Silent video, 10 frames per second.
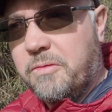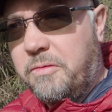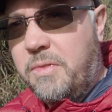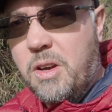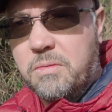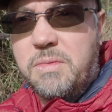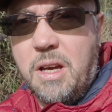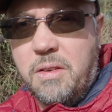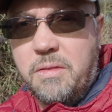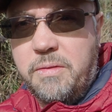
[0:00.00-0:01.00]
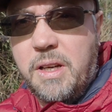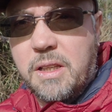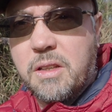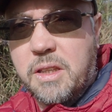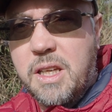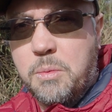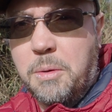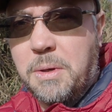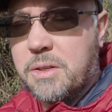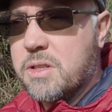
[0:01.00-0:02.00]
felt, yeah, fairly good, the
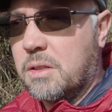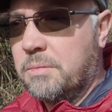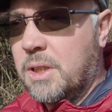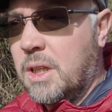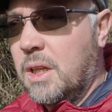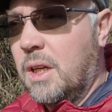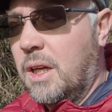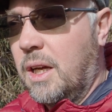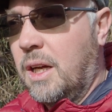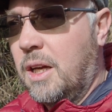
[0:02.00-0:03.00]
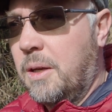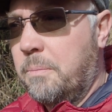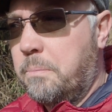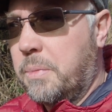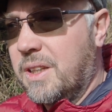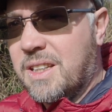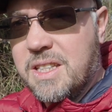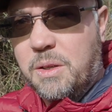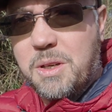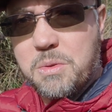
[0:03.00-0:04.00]
OM-1 Mark II. But you could
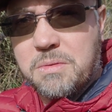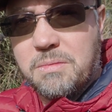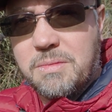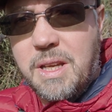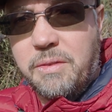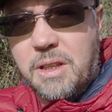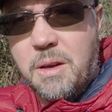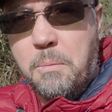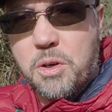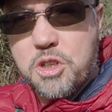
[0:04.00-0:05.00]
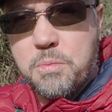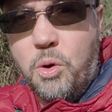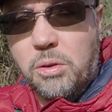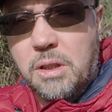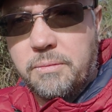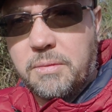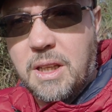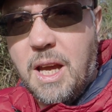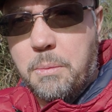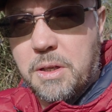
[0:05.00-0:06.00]
tell it was definitely a much smaller
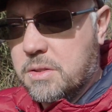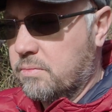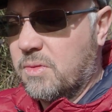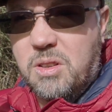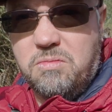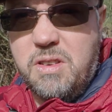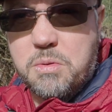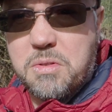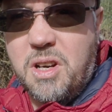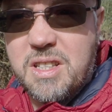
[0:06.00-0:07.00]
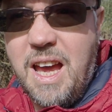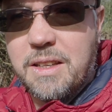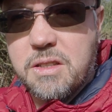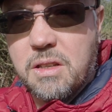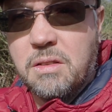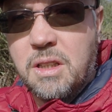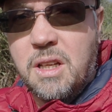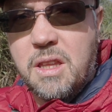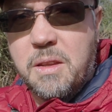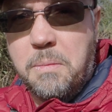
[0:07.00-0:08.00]
camera because it's got a reasonable sized hand, so
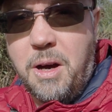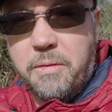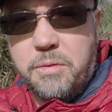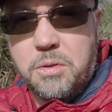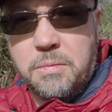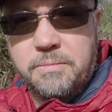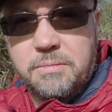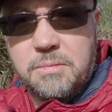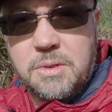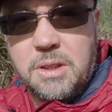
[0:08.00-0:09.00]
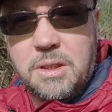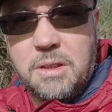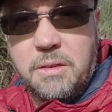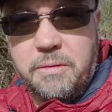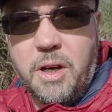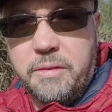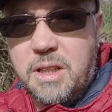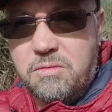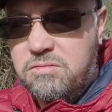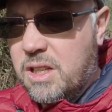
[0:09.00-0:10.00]
the Mark IV
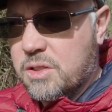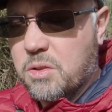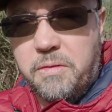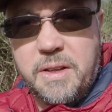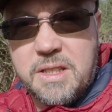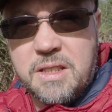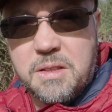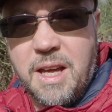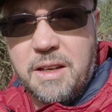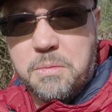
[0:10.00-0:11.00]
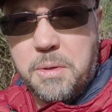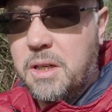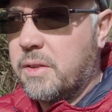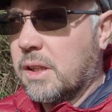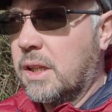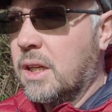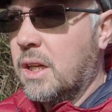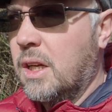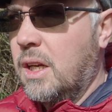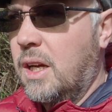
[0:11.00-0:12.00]
5D really sort of fit into the hand perfectly.
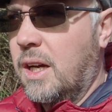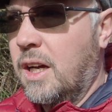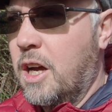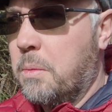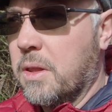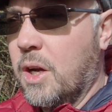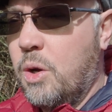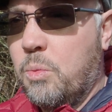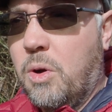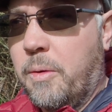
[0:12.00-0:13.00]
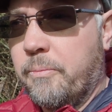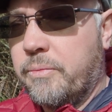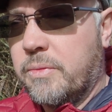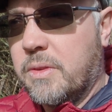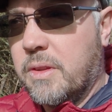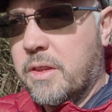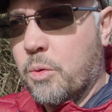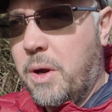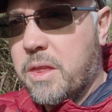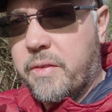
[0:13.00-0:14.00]
But the OM-1,
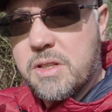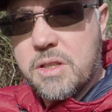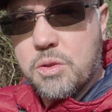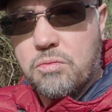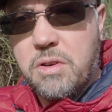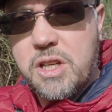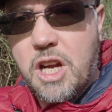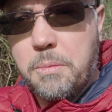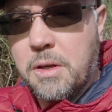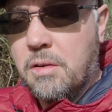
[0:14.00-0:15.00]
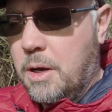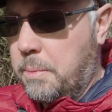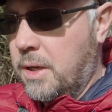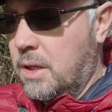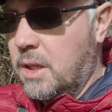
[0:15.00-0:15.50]
the way they've actually sort of reshaped the grip,